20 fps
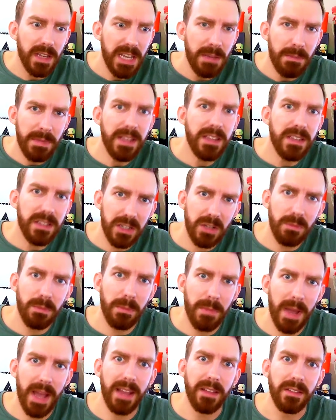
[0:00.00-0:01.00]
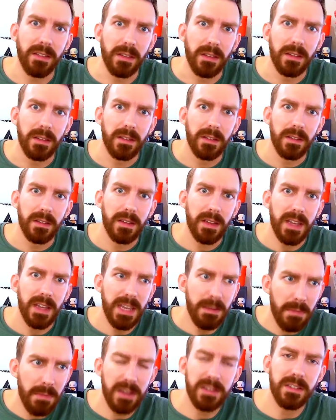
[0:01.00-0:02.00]
He means Superman.
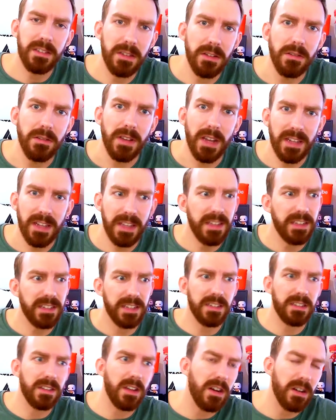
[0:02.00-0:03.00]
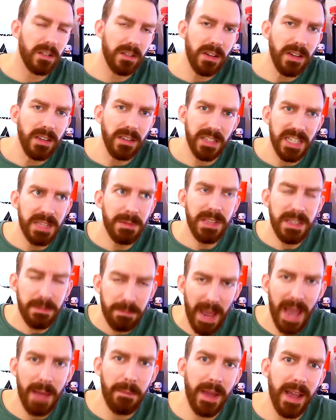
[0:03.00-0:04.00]
He must do. And then he says Dark Knights, and he means
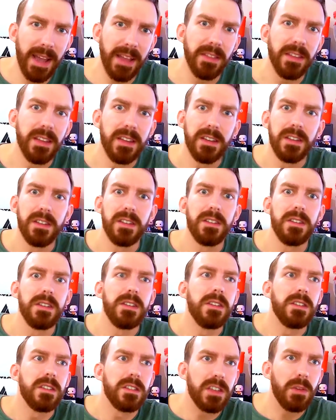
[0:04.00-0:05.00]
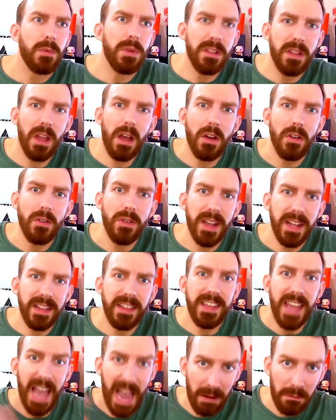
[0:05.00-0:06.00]
Batman. So we know
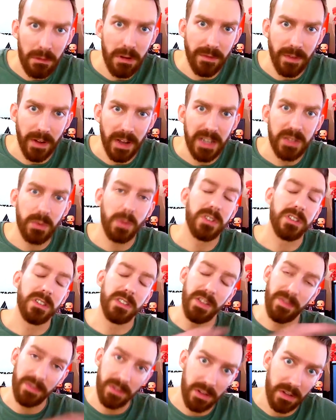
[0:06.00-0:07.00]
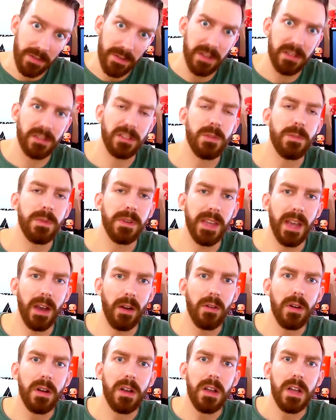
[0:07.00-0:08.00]
in the Arrowverse, which is a different universe to
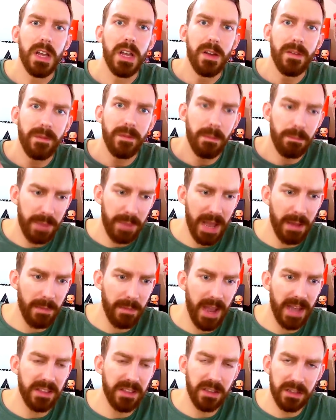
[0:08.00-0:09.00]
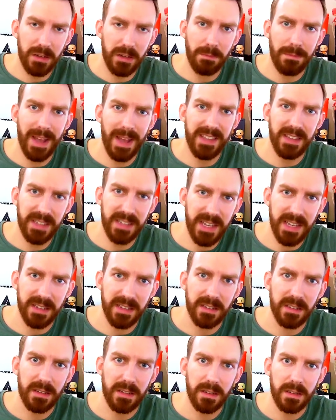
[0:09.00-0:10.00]
Supergirl, that Batman and Superman
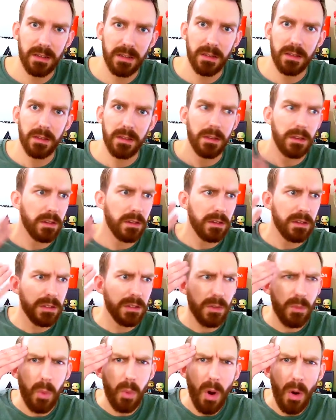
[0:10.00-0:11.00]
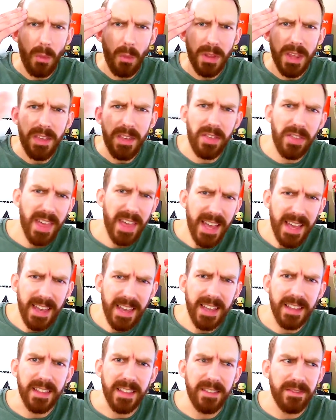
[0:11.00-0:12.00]
exist. So what were they
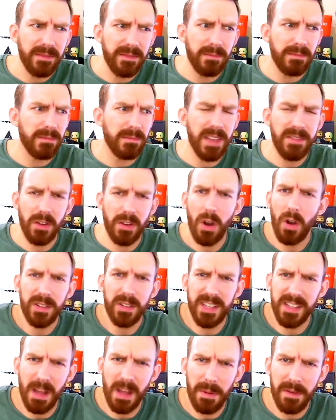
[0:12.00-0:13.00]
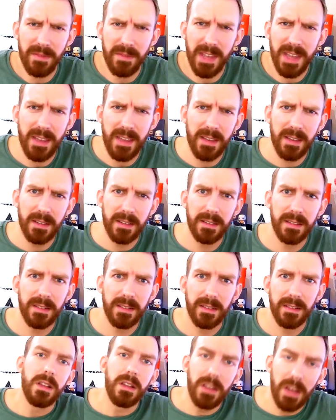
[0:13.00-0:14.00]
thinking? They've cocked it up, haven't they?
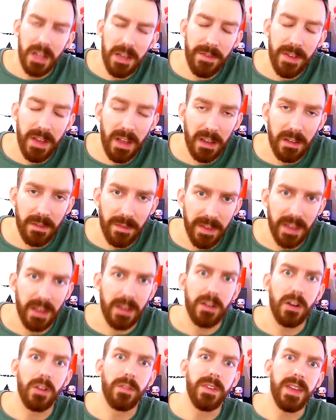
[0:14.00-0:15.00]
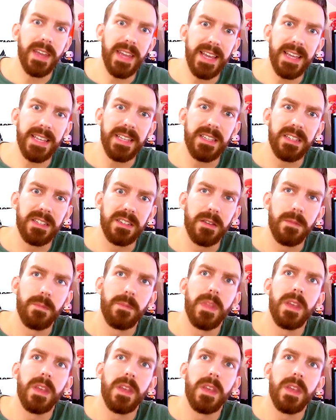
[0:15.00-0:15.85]
The only thing I can think of is,